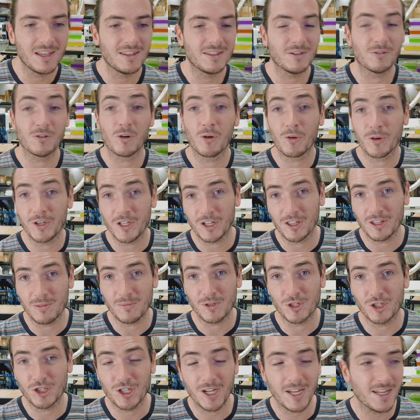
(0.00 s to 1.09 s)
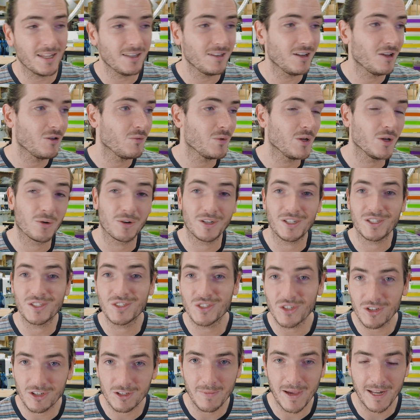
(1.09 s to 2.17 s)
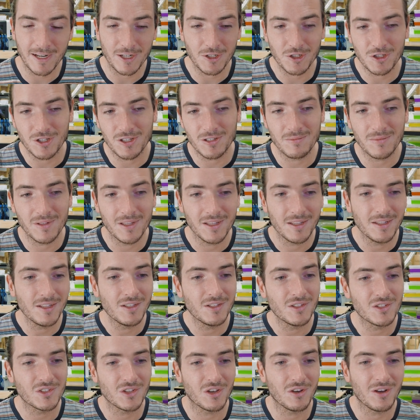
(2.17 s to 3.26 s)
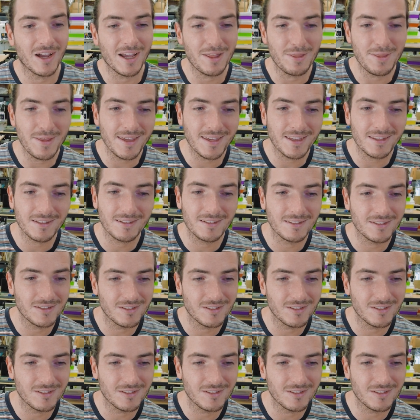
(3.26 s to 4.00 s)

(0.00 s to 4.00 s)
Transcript: They're already on the machine. We already stock manage them. So I think